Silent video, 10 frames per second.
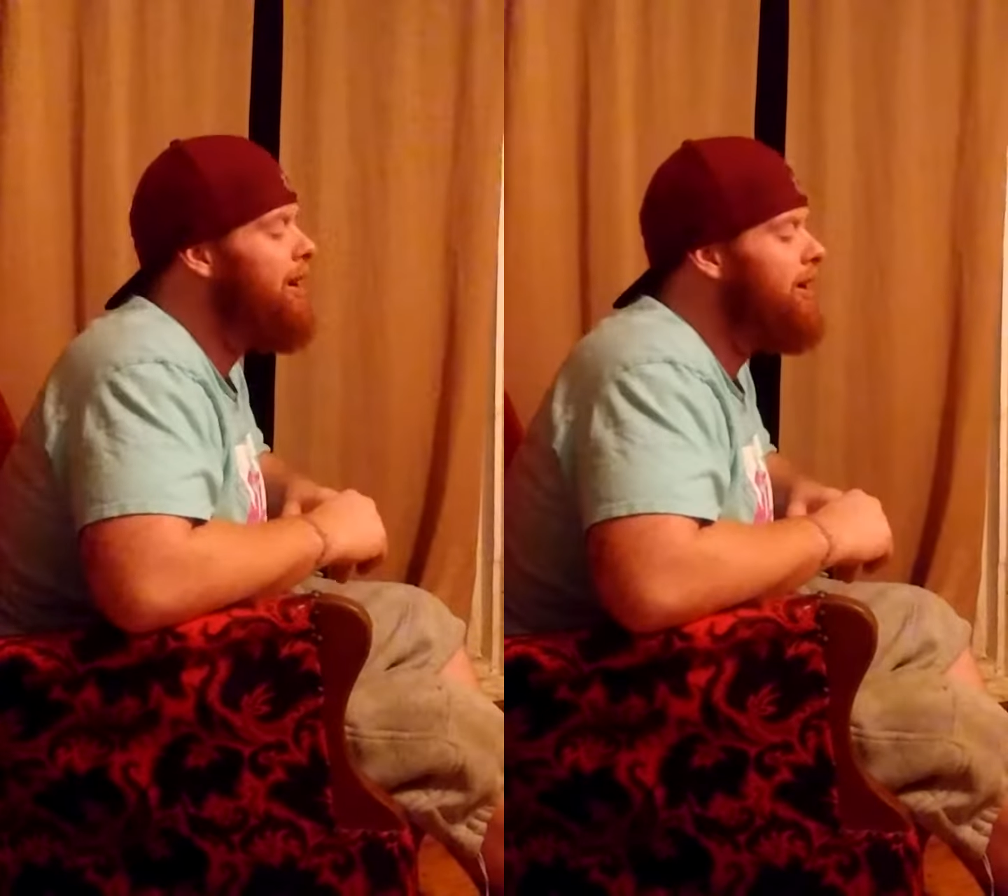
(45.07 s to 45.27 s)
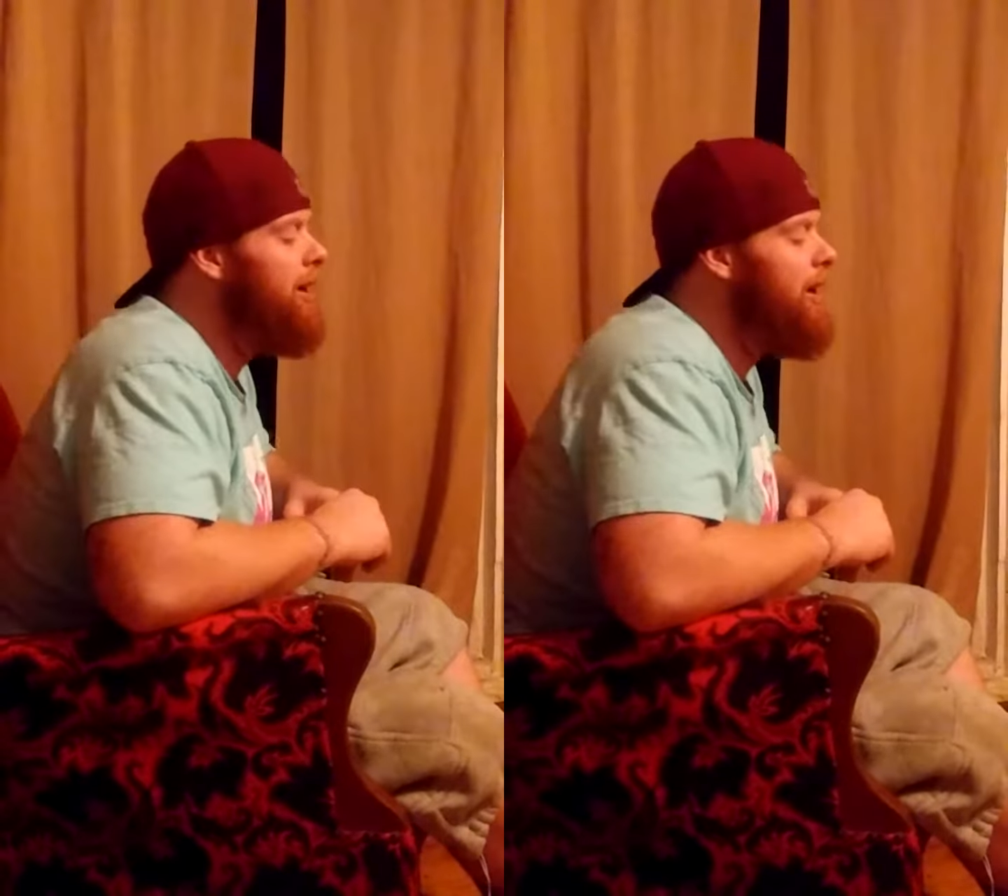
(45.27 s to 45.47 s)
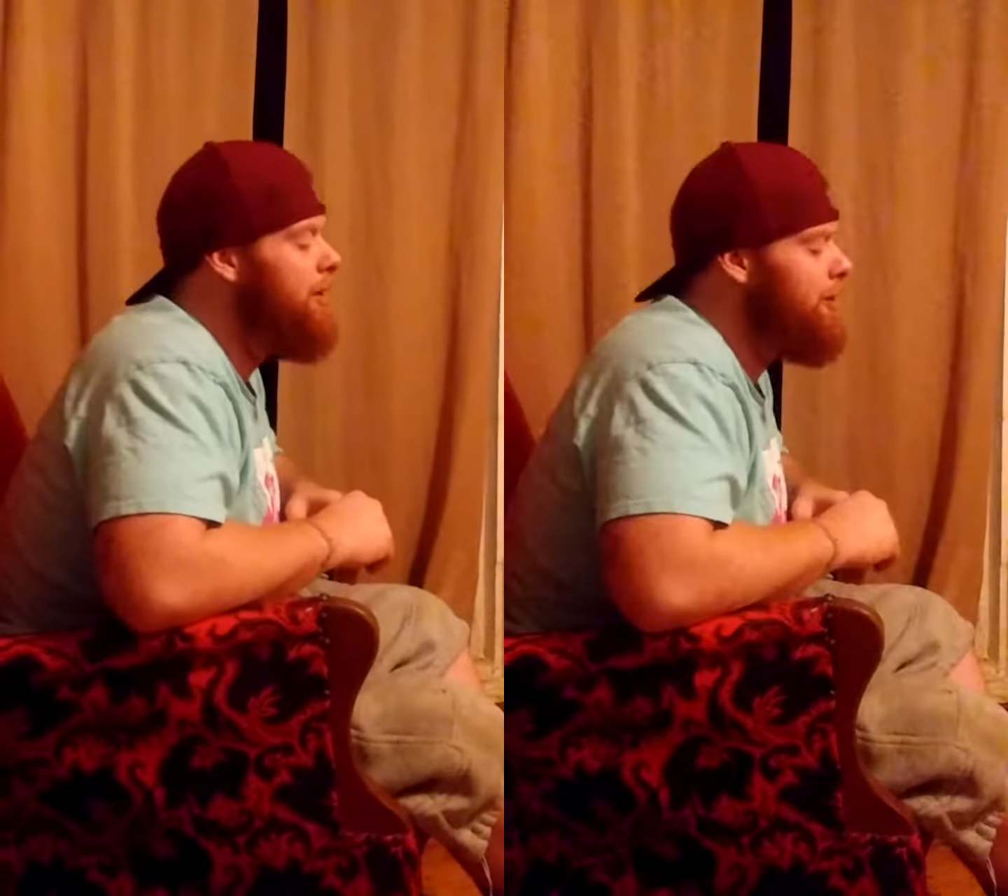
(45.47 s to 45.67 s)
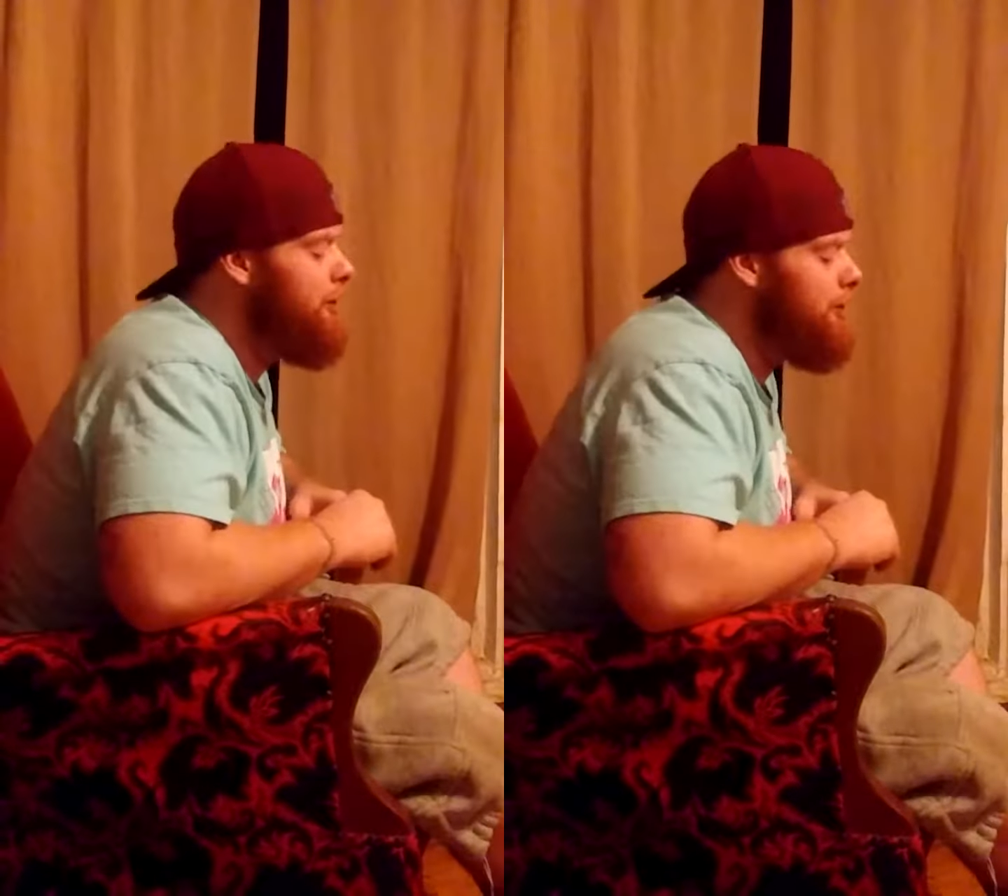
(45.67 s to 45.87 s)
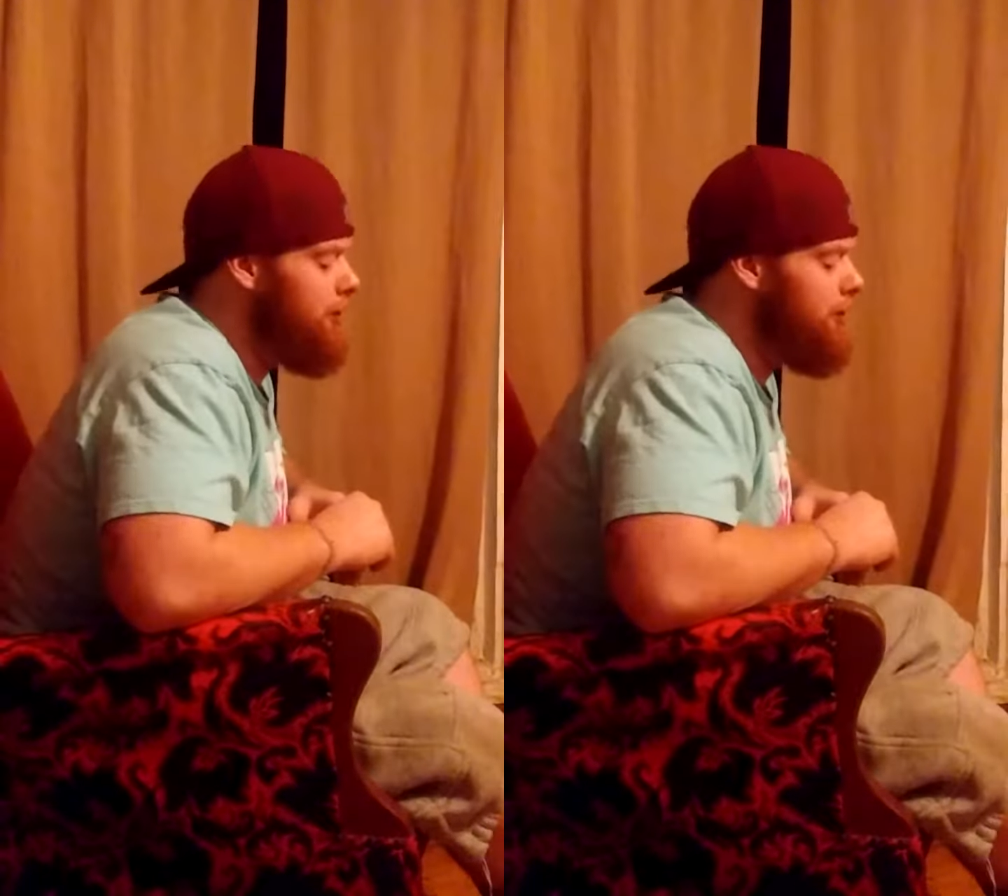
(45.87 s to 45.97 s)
together?